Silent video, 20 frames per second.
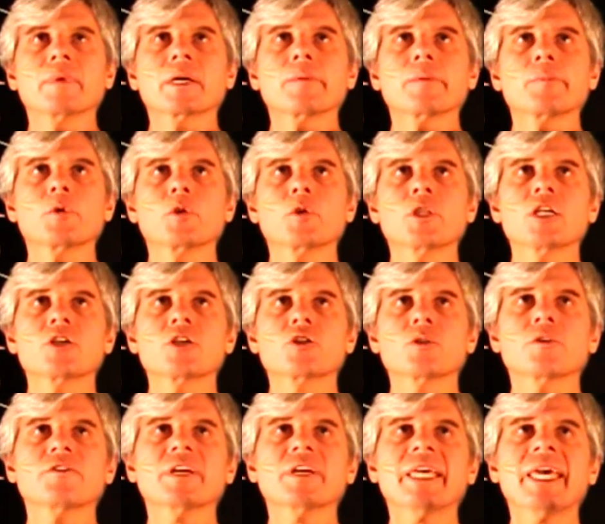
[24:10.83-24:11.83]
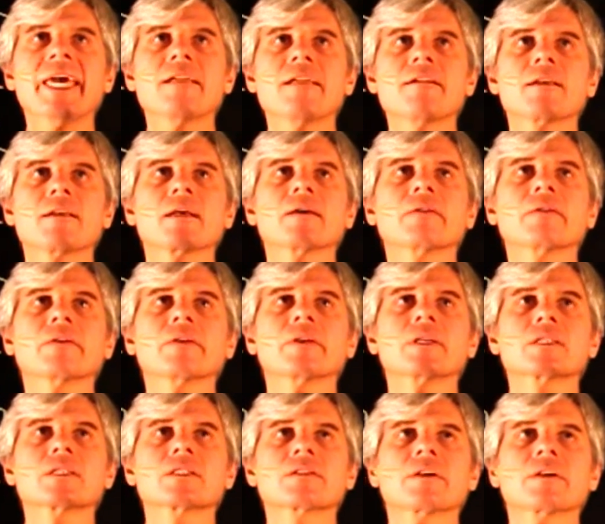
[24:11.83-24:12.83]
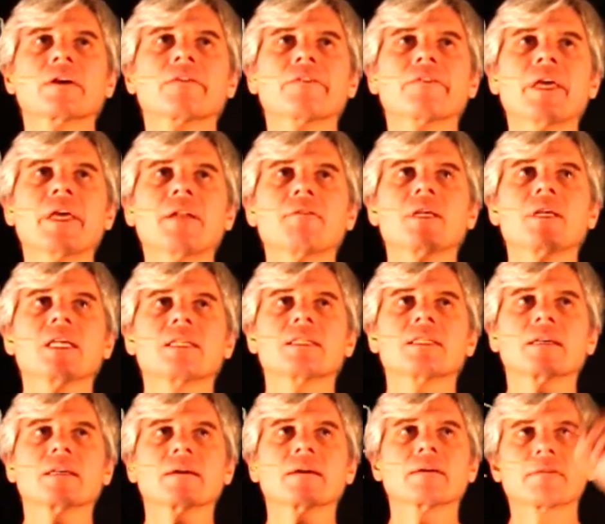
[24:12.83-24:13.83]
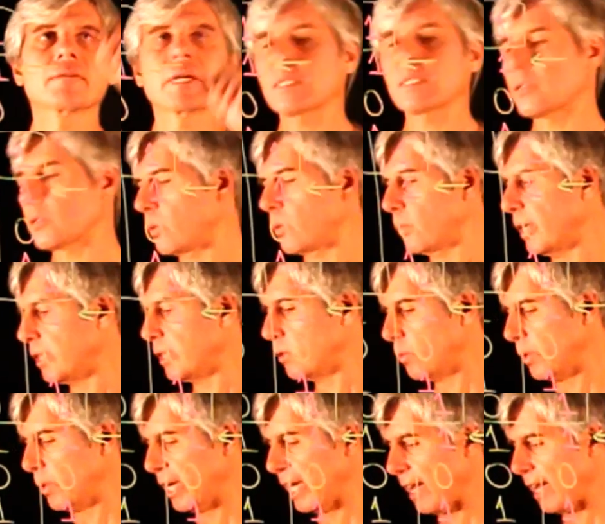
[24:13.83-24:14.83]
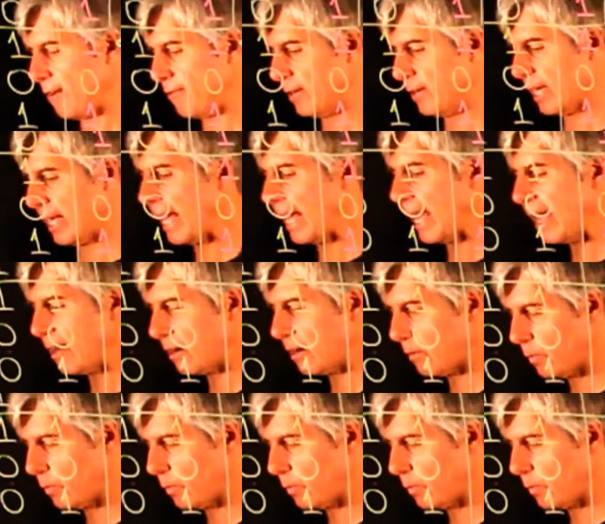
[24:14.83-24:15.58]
computation of a carry is very easy, right? So when do we have a carry?